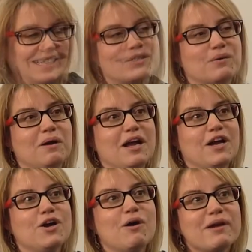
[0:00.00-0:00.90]
So
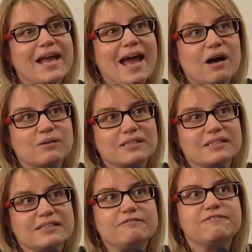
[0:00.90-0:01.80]
going out
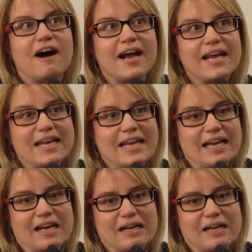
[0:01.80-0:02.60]
and defining